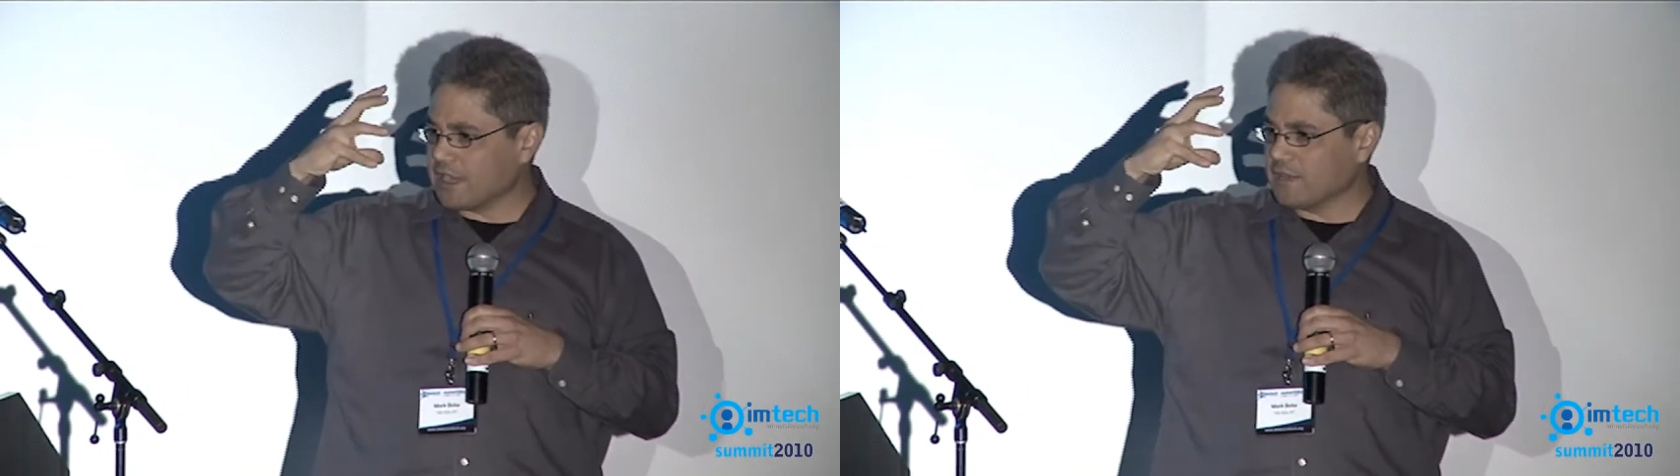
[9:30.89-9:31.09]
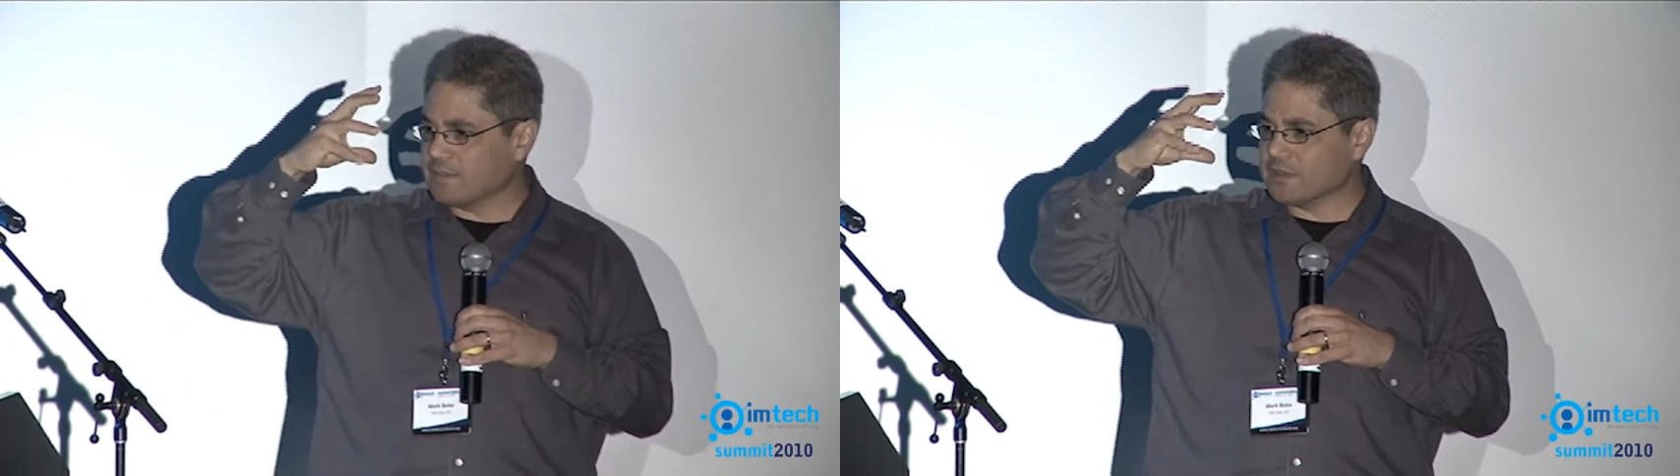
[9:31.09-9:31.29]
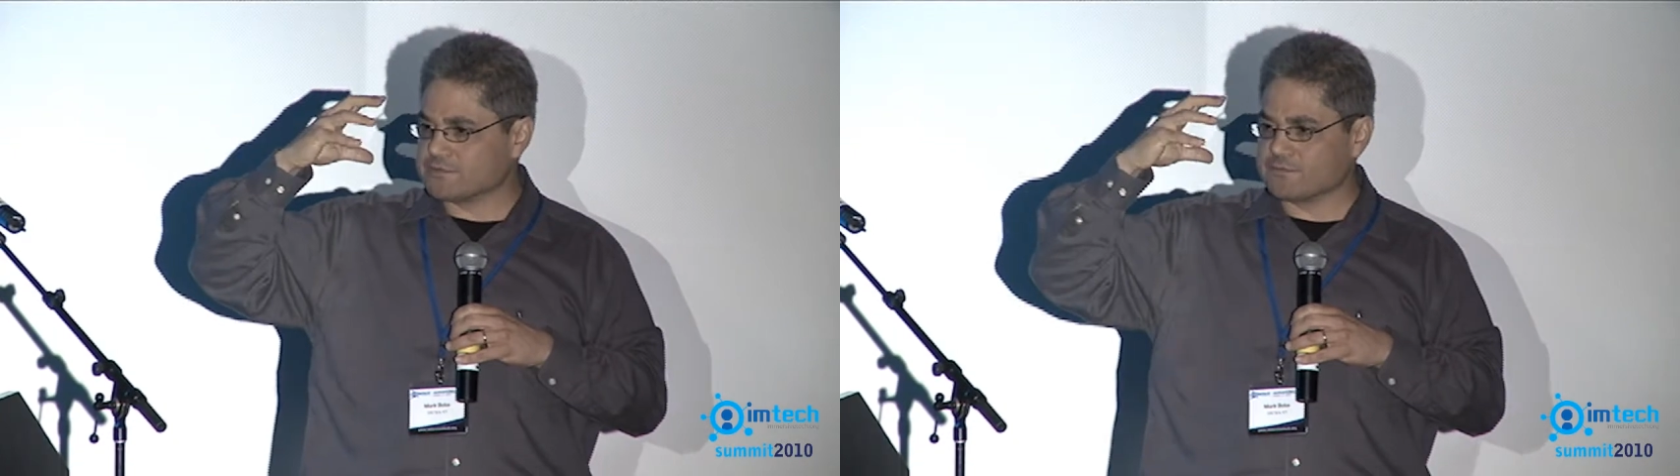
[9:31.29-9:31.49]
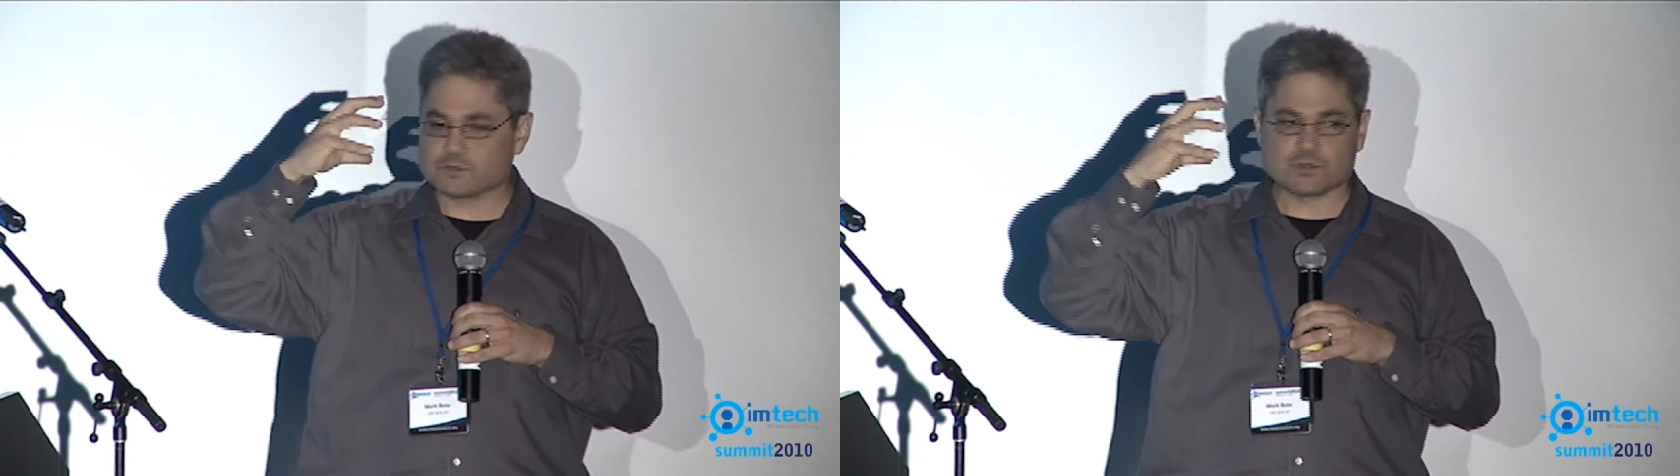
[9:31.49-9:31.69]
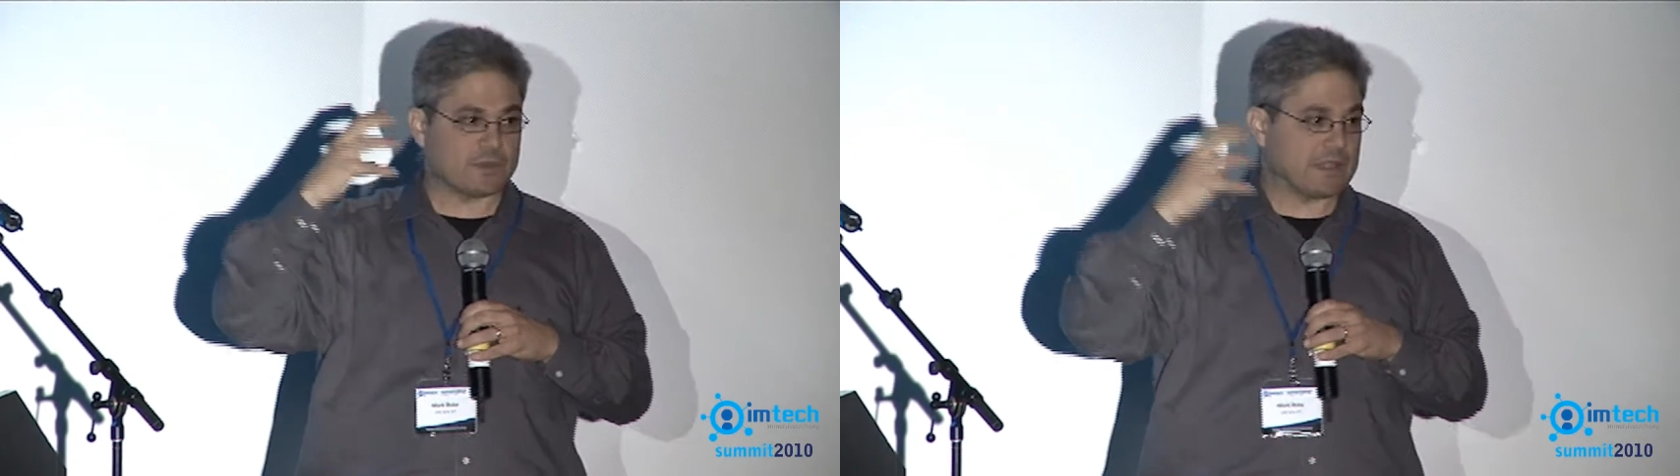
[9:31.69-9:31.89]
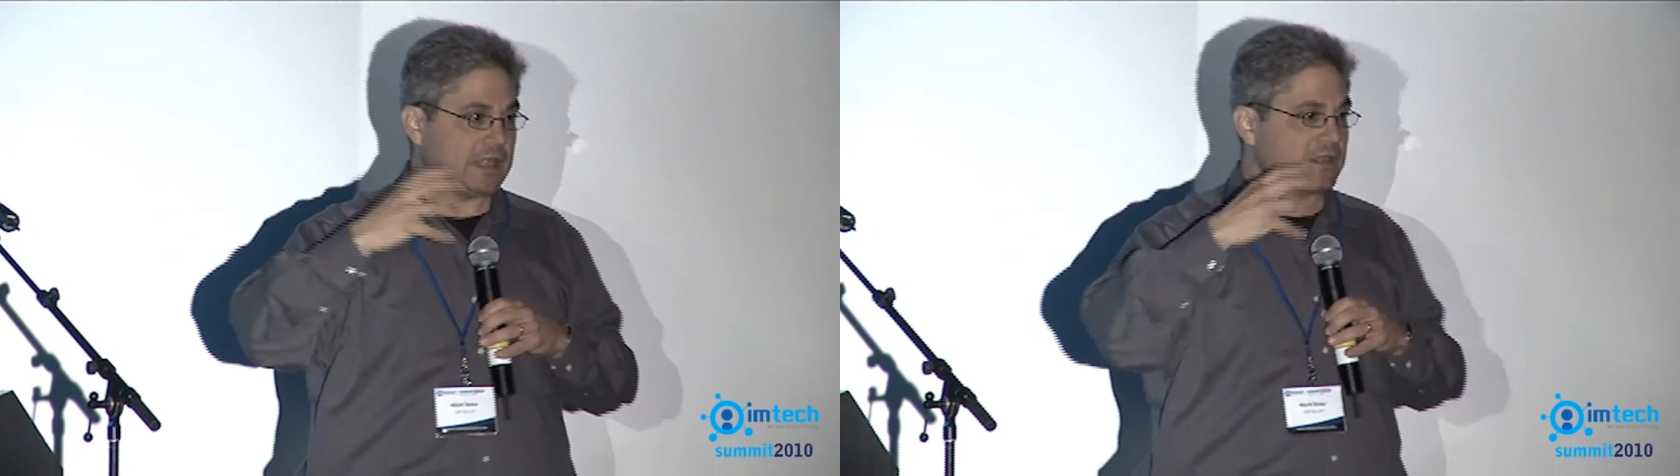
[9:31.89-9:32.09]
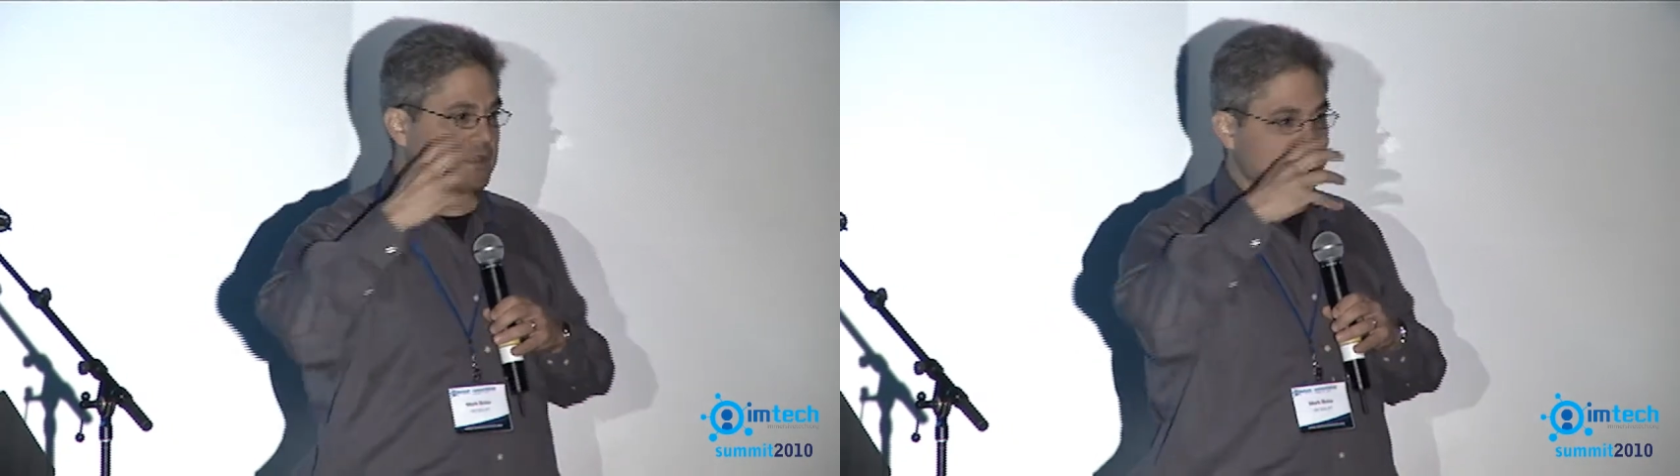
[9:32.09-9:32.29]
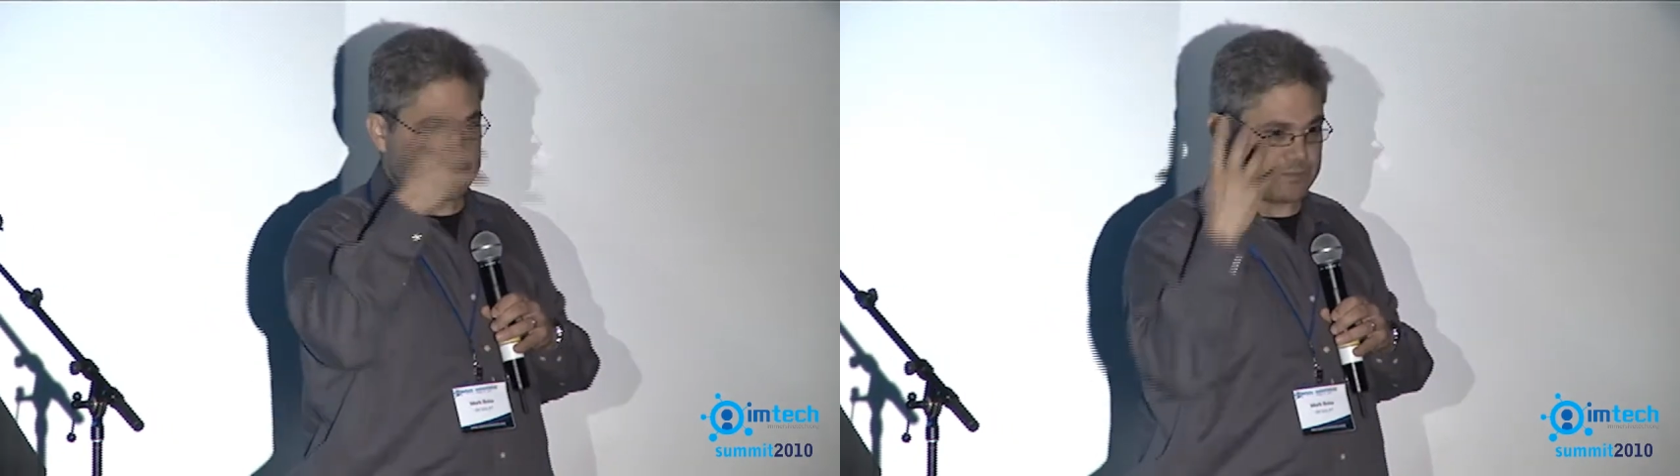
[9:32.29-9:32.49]
head mounts virtual
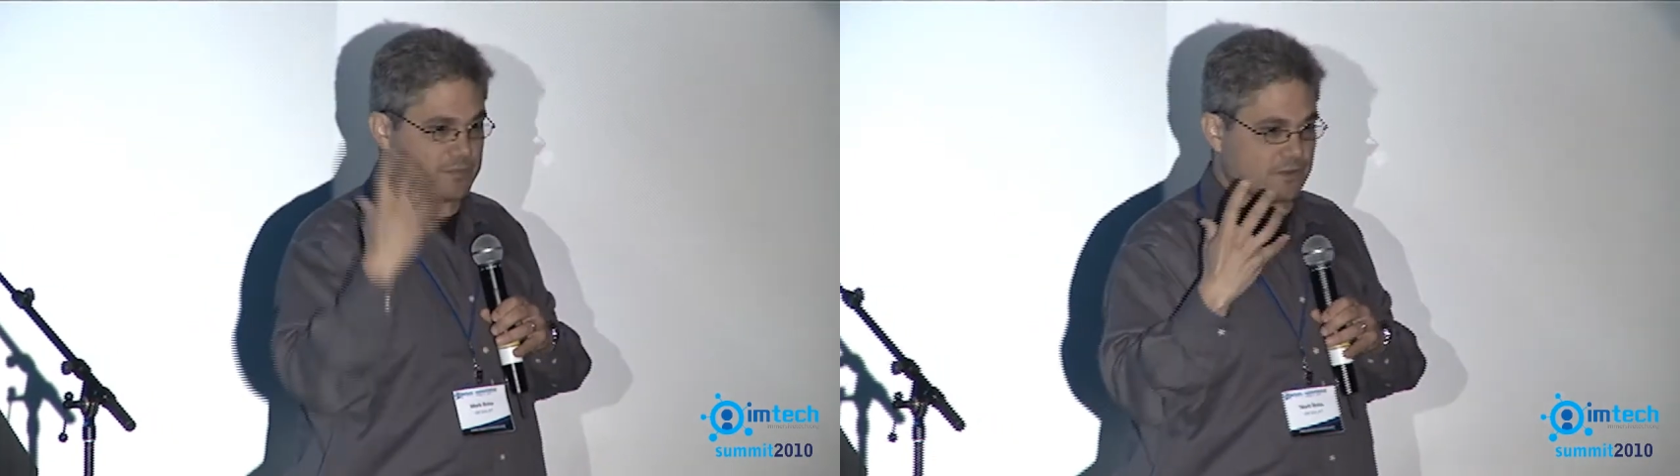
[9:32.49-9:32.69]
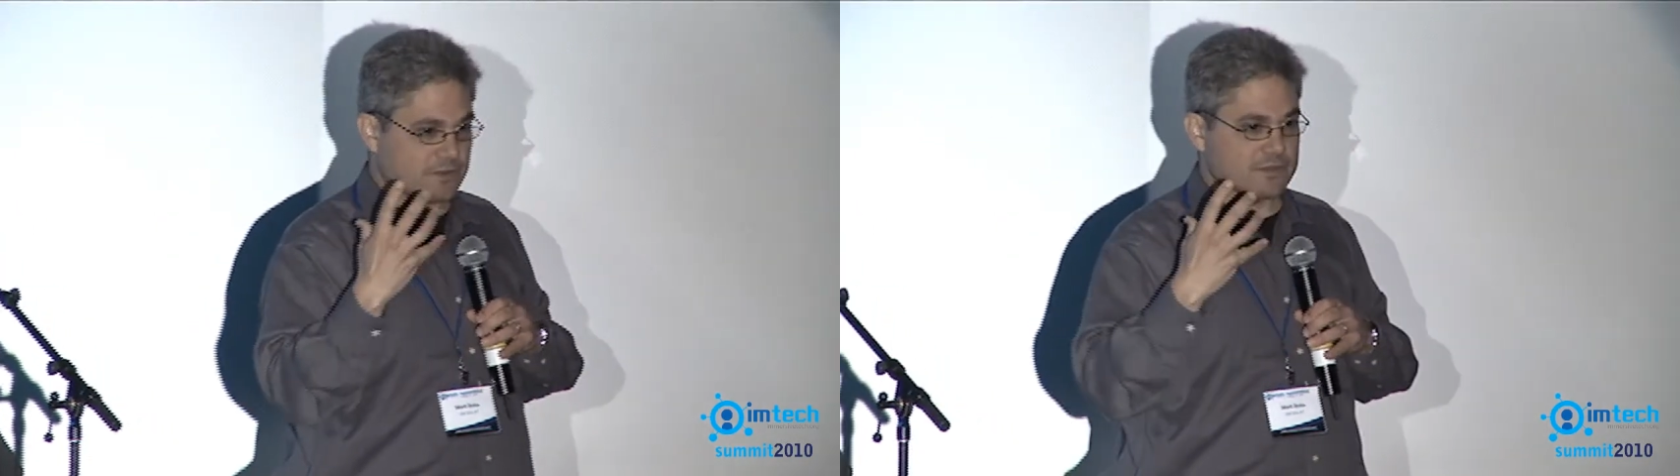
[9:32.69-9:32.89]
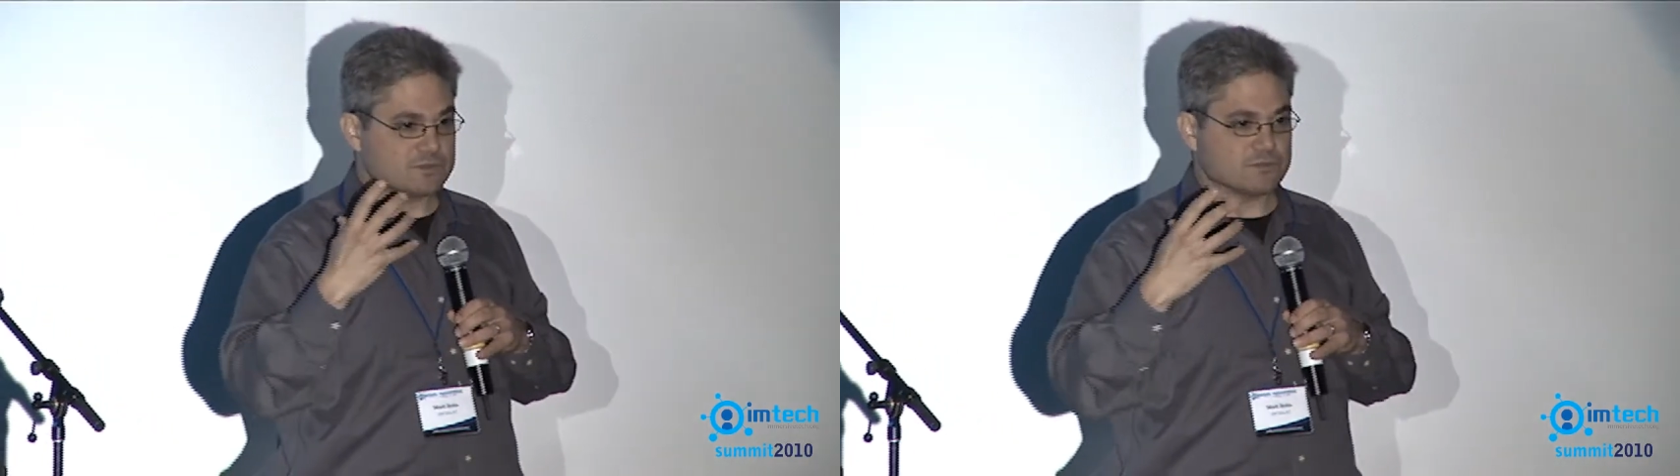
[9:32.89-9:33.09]
reality experience,